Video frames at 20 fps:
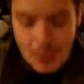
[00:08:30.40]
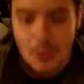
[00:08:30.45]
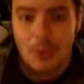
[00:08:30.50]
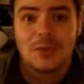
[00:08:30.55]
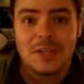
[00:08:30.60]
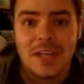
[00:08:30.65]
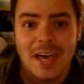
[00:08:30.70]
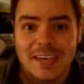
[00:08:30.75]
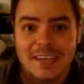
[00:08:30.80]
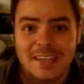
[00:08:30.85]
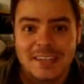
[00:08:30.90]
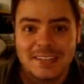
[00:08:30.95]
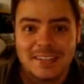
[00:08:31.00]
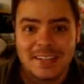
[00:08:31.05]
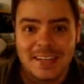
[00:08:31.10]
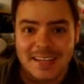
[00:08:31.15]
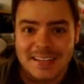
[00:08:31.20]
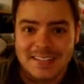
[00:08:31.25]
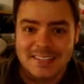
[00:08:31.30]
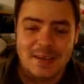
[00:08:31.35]
all
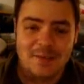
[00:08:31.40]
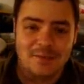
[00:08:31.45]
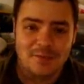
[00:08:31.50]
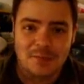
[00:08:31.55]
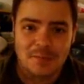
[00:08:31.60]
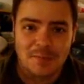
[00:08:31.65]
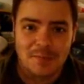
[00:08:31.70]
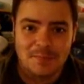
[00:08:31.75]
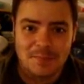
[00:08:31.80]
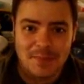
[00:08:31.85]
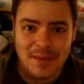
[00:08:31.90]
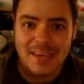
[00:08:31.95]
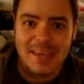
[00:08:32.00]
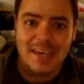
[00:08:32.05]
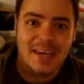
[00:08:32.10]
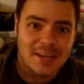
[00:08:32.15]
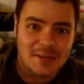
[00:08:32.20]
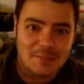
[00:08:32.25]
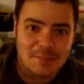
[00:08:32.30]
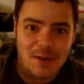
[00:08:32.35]
naked except for
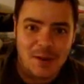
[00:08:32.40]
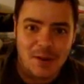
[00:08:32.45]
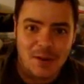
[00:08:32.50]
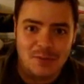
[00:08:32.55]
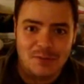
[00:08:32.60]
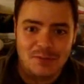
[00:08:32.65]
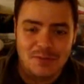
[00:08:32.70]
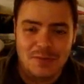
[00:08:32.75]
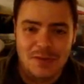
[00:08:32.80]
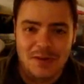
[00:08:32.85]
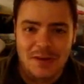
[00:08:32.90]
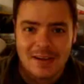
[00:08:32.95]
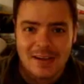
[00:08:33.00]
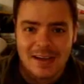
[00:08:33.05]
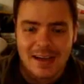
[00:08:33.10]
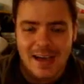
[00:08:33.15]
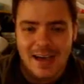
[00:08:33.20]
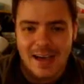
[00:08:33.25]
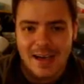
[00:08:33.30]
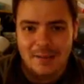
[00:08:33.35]
me and a pair of
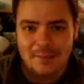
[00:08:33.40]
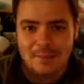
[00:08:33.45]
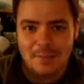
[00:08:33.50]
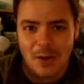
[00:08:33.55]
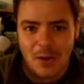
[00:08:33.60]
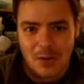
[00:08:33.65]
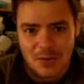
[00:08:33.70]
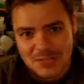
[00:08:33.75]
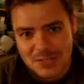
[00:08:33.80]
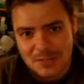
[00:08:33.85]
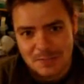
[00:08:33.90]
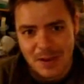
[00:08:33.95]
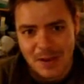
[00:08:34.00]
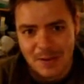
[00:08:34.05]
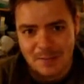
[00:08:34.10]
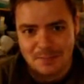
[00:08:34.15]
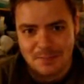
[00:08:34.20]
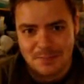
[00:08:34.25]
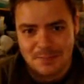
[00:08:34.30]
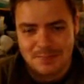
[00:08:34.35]
um, Aussie
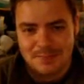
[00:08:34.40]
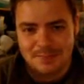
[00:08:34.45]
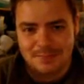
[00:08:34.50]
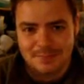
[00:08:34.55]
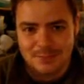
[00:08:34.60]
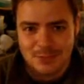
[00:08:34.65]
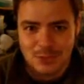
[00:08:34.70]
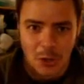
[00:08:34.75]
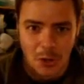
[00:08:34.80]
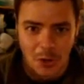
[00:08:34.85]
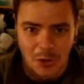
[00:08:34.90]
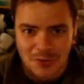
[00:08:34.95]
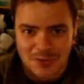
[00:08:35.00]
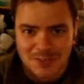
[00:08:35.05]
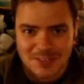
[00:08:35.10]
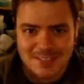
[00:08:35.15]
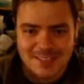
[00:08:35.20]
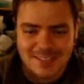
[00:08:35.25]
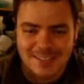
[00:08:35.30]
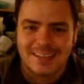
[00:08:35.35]
bum
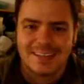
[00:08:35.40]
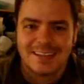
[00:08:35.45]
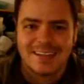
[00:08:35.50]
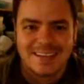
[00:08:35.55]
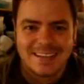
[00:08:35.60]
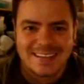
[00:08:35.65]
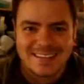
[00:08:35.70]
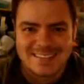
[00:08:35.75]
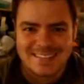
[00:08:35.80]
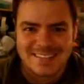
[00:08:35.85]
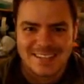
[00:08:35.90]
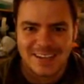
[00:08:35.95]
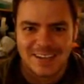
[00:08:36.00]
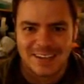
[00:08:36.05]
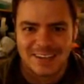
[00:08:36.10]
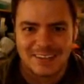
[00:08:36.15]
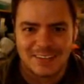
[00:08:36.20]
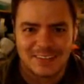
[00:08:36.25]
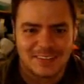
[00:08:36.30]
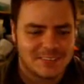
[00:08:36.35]
jocks.
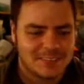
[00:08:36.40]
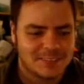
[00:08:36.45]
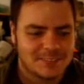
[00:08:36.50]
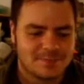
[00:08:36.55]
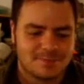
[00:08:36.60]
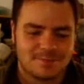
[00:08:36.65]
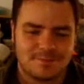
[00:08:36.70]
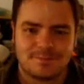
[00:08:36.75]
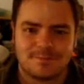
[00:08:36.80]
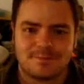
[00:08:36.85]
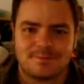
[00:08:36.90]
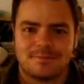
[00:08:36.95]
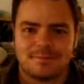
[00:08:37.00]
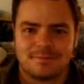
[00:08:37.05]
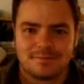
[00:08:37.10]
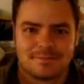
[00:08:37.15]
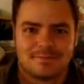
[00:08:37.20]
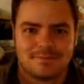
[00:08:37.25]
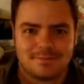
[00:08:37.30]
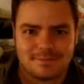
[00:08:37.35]
So
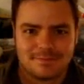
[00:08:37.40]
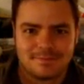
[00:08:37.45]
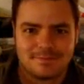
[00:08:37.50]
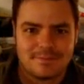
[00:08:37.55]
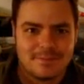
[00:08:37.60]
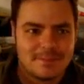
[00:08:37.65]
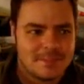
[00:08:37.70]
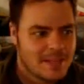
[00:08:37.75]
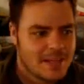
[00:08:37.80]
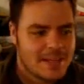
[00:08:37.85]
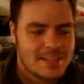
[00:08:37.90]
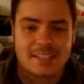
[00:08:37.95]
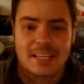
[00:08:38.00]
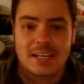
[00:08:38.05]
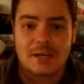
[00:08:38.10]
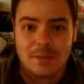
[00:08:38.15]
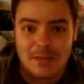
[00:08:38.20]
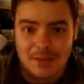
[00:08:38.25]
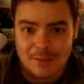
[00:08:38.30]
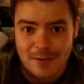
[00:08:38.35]
it's
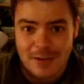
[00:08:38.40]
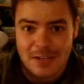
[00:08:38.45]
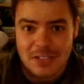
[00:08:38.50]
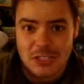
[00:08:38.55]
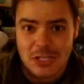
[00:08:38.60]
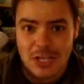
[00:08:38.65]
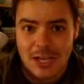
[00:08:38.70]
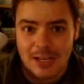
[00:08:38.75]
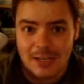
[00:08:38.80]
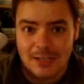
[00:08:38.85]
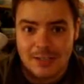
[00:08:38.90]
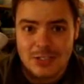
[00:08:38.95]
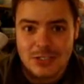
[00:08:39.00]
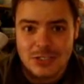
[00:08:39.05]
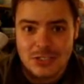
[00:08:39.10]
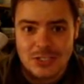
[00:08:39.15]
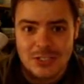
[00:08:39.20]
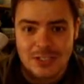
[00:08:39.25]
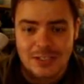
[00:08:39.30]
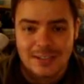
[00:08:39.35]
going to be a fun
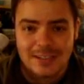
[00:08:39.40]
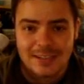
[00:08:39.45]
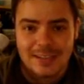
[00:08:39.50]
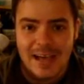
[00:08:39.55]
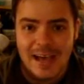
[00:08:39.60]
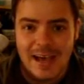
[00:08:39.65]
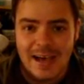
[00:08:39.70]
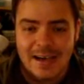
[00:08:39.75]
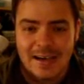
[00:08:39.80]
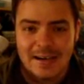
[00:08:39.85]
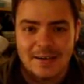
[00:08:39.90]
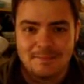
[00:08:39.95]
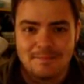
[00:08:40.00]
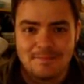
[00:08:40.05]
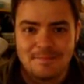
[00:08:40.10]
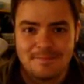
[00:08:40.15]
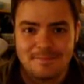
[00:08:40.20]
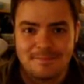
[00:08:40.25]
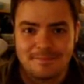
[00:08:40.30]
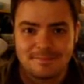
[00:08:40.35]
challenge.
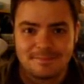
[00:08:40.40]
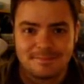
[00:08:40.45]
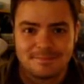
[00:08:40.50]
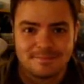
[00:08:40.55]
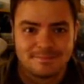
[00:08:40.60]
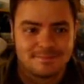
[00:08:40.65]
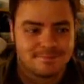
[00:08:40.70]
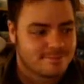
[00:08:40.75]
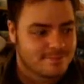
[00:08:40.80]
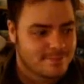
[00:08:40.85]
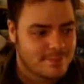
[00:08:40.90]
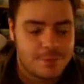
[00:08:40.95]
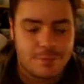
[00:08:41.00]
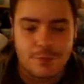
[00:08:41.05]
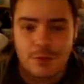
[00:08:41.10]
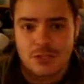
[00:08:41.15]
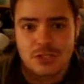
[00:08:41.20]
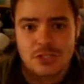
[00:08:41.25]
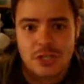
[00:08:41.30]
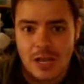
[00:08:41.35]
Um, the
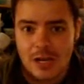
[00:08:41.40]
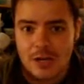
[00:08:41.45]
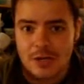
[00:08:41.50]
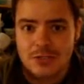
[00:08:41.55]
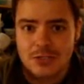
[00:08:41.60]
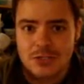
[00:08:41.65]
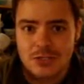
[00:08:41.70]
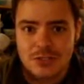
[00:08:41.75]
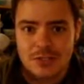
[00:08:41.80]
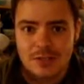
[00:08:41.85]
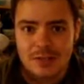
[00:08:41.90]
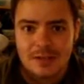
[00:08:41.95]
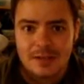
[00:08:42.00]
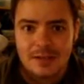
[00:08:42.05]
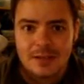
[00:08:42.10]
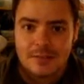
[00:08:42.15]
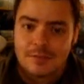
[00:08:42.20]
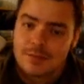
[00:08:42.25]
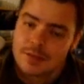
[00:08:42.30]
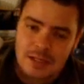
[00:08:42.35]
first challenge
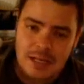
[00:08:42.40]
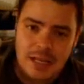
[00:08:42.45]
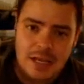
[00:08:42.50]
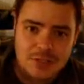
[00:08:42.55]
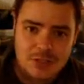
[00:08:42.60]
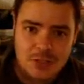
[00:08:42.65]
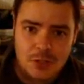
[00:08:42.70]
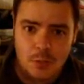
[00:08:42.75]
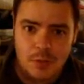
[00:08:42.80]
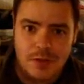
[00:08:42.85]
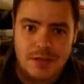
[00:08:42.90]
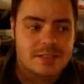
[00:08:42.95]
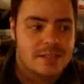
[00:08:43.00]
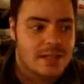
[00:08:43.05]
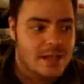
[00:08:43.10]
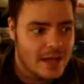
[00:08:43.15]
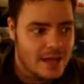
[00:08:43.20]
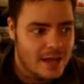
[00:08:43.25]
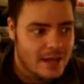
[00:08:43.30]
for the last two weeks